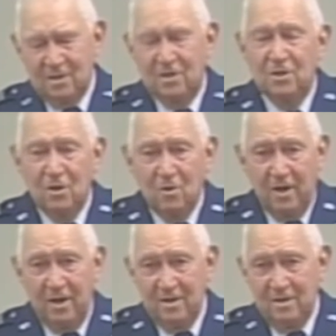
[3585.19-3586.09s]

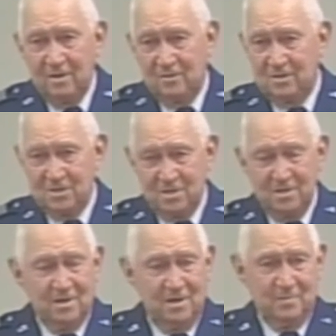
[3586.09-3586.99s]
Kanoi on the
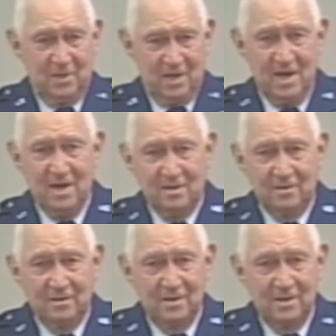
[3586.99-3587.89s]
southern tip of the island.